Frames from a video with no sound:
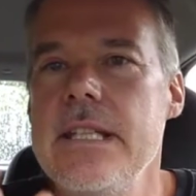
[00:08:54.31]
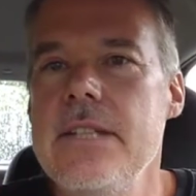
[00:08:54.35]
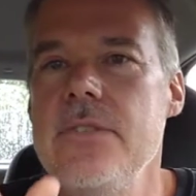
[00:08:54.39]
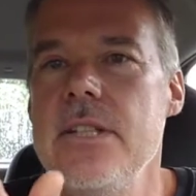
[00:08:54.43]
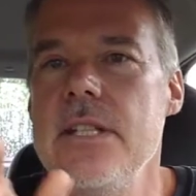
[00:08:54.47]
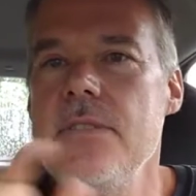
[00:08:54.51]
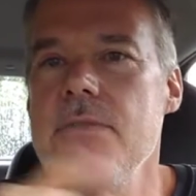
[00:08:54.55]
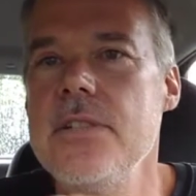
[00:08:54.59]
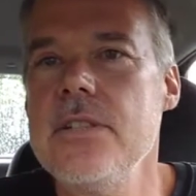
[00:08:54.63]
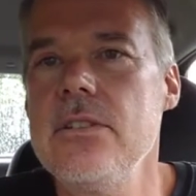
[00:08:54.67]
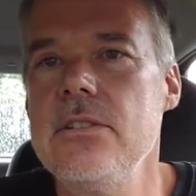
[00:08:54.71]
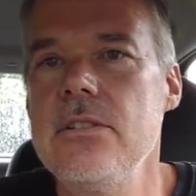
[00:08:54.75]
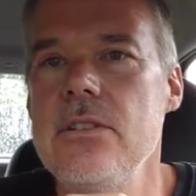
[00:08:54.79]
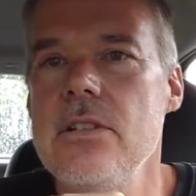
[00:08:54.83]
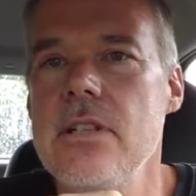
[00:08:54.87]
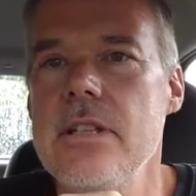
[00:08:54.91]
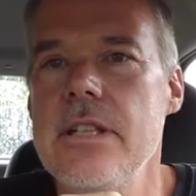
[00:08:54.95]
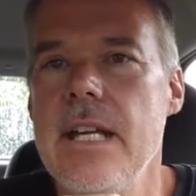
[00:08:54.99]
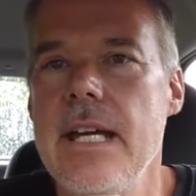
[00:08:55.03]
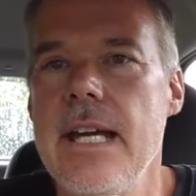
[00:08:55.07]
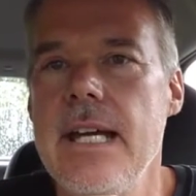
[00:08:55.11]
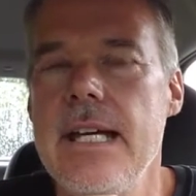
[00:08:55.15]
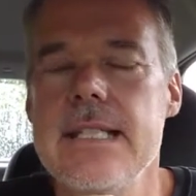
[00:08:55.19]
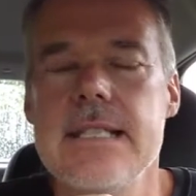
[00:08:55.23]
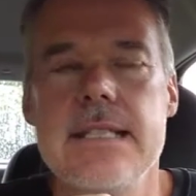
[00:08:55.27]
Even if you
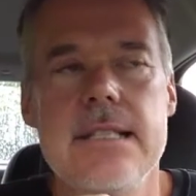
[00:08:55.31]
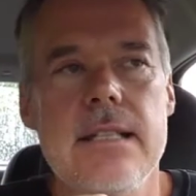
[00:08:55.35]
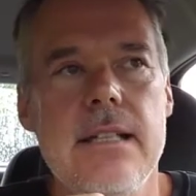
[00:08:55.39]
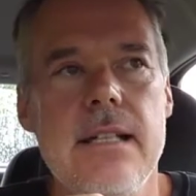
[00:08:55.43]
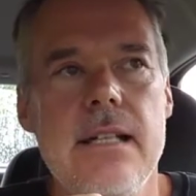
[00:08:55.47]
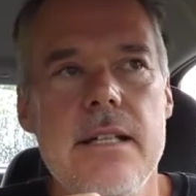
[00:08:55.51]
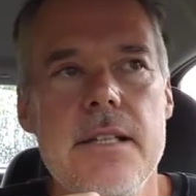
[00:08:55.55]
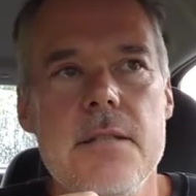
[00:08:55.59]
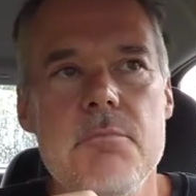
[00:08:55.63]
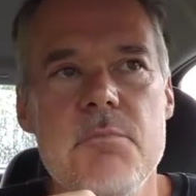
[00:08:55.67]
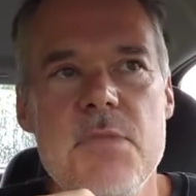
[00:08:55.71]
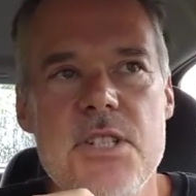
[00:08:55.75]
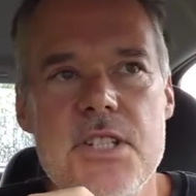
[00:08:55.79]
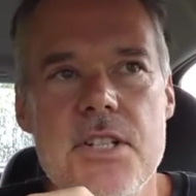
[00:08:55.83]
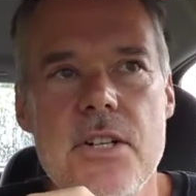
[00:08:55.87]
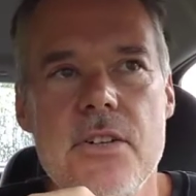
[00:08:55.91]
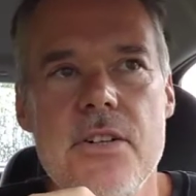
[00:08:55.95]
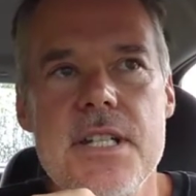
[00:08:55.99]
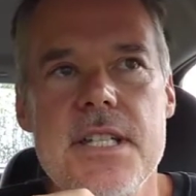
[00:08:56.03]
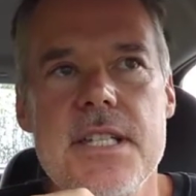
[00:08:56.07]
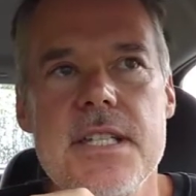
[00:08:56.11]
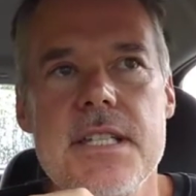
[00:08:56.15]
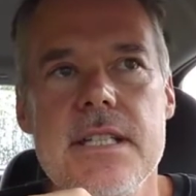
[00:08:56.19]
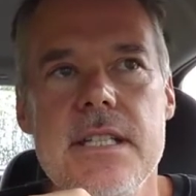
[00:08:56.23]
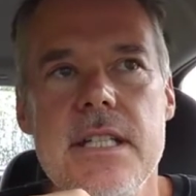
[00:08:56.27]
look at uh, the
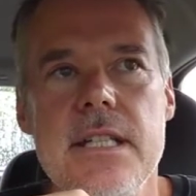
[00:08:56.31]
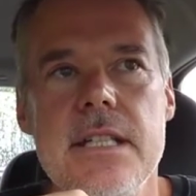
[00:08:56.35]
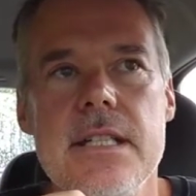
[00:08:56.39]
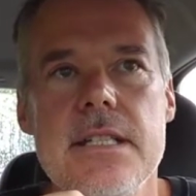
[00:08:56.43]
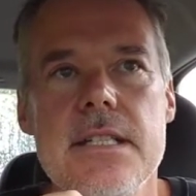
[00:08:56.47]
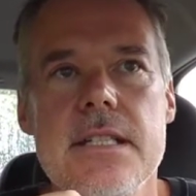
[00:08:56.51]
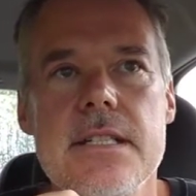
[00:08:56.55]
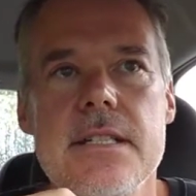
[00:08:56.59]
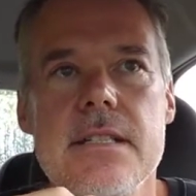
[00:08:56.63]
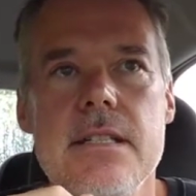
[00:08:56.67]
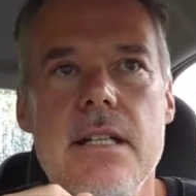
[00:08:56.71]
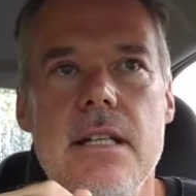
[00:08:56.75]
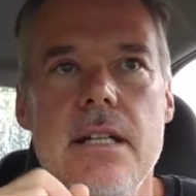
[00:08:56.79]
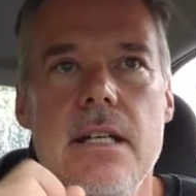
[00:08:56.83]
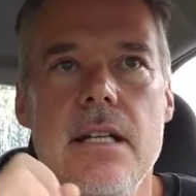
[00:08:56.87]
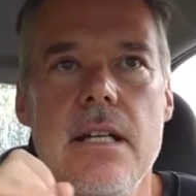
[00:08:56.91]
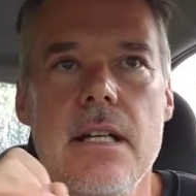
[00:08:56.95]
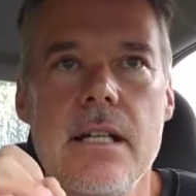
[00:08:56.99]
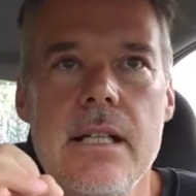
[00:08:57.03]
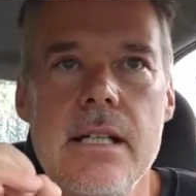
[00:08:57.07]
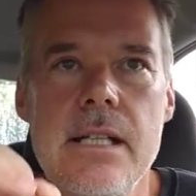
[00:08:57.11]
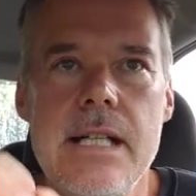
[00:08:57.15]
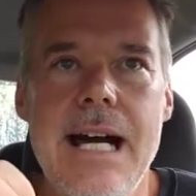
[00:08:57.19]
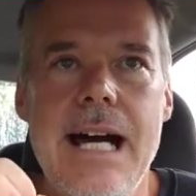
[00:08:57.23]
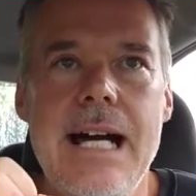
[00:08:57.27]
Missouri Synod's
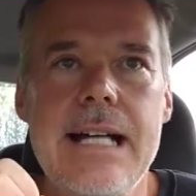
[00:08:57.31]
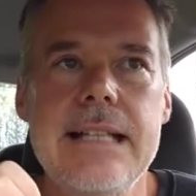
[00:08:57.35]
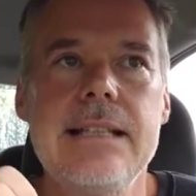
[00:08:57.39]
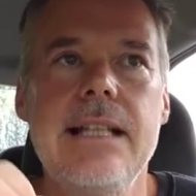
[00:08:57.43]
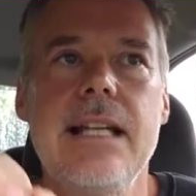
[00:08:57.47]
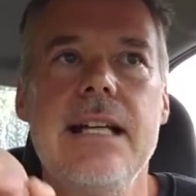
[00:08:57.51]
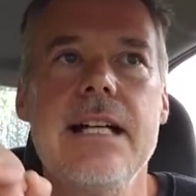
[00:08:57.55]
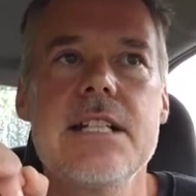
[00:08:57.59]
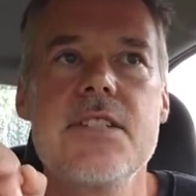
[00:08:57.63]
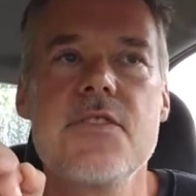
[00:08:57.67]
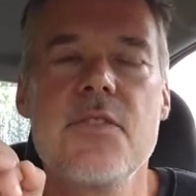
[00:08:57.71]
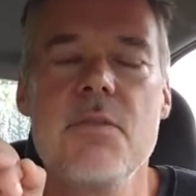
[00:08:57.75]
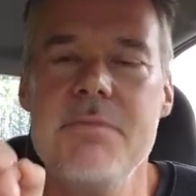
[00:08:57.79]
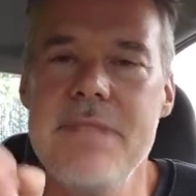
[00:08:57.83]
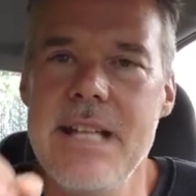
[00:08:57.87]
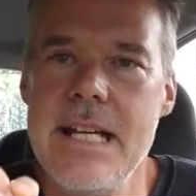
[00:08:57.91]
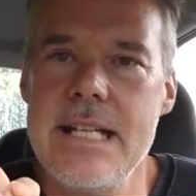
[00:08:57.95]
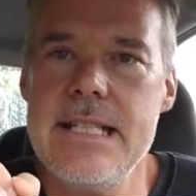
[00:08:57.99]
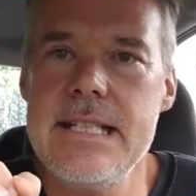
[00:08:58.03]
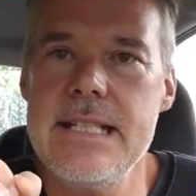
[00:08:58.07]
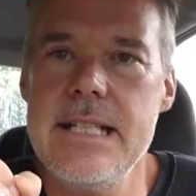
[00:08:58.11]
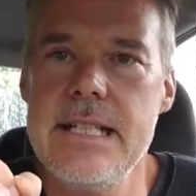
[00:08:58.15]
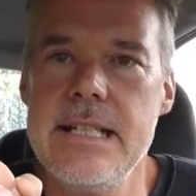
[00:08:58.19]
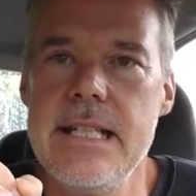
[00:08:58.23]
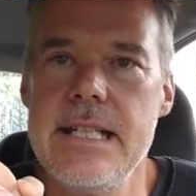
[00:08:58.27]
guidelines from
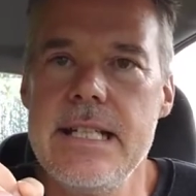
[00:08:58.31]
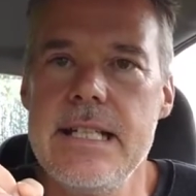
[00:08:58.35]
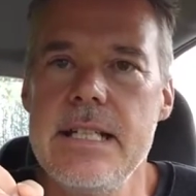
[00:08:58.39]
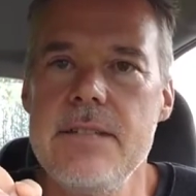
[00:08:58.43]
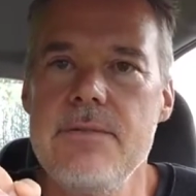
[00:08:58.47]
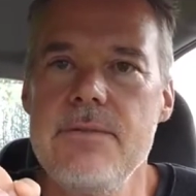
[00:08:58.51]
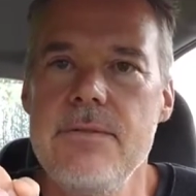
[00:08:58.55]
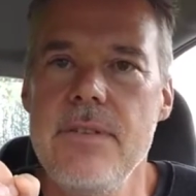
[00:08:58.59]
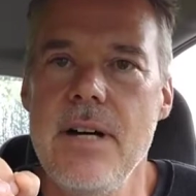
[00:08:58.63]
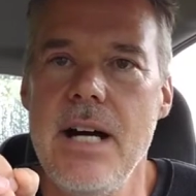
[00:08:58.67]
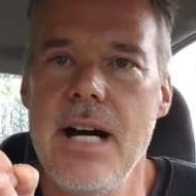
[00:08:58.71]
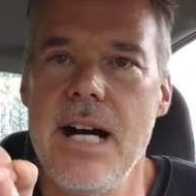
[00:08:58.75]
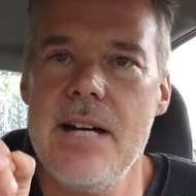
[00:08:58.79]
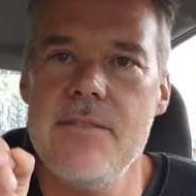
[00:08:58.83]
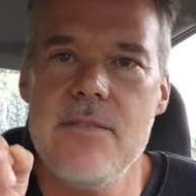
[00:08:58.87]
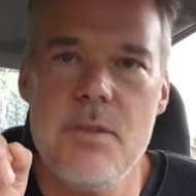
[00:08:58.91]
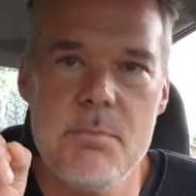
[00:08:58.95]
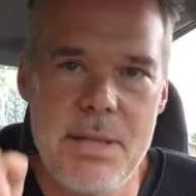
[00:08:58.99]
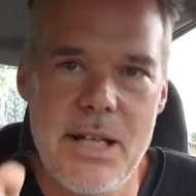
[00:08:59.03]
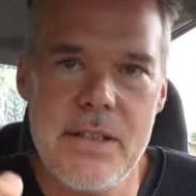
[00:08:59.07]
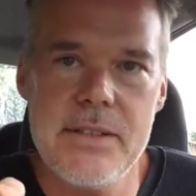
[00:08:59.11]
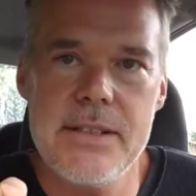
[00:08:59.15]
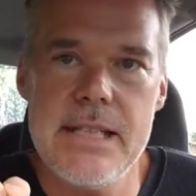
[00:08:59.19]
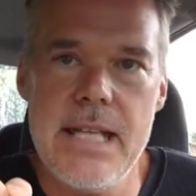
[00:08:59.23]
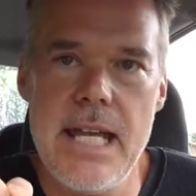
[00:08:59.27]
1985
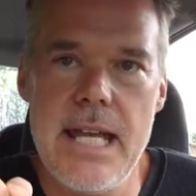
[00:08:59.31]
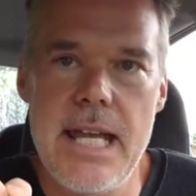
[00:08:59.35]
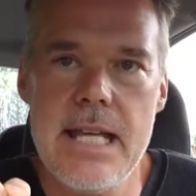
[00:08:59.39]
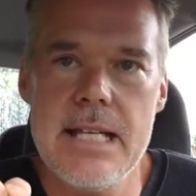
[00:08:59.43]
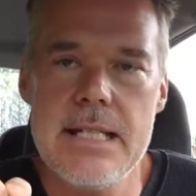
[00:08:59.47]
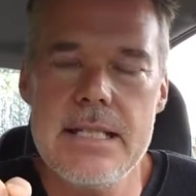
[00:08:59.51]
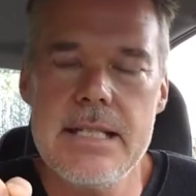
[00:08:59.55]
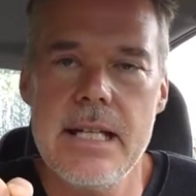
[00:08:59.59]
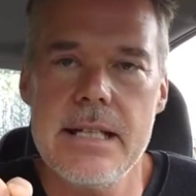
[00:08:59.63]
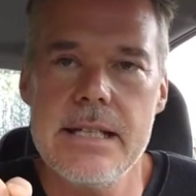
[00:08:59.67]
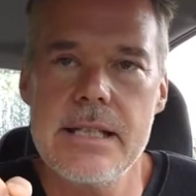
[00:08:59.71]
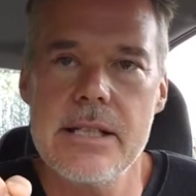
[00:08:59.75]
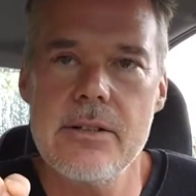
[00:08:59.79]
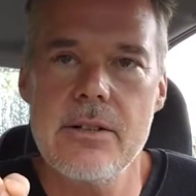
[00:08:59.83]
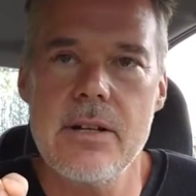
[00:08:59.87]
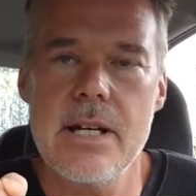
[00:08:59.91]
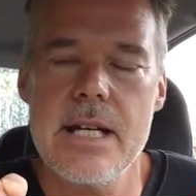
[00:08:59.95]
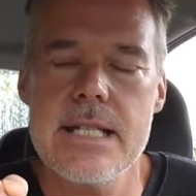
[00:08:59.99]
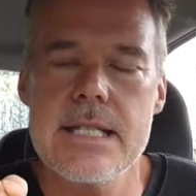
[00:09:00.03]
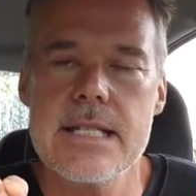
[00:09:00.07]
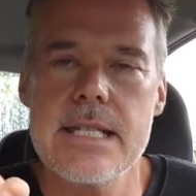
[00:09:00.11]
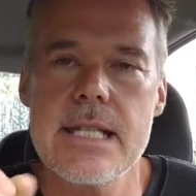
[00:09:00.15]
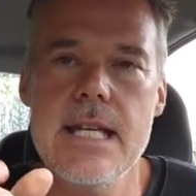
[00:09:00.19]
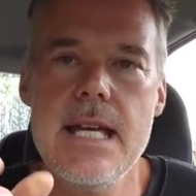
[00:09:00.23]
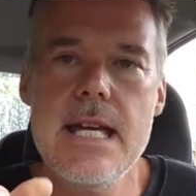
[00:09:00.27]
about the
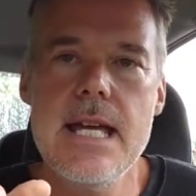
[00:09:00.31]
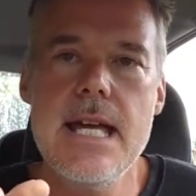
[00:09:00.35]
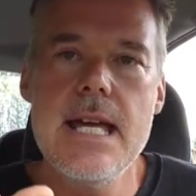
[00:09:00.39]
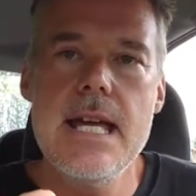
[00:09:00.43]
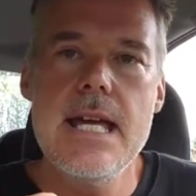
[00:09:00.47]
Antichrist,